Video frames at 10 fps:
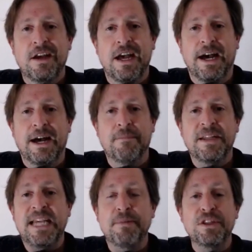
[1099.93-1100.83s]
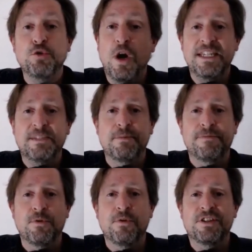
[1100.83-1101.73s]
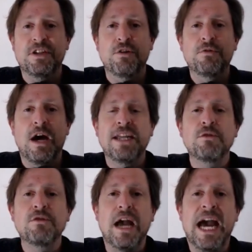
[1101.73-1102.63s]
It's happened twice before. So I don't